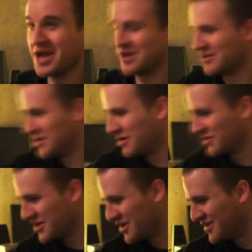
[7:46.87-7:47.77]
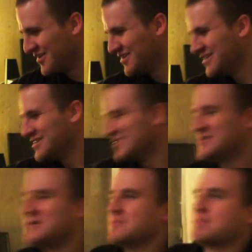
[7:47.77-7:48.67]
Hank of the Hill, yeah.
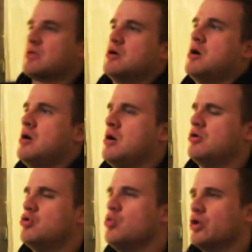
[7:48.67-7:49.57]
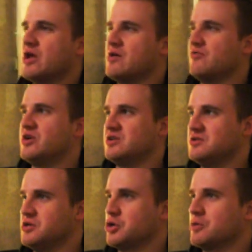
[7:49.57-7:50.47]
Uh, who would I invite to
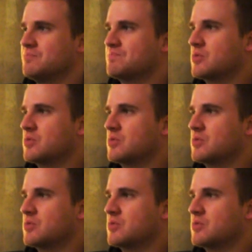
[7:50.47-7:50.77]
dinner?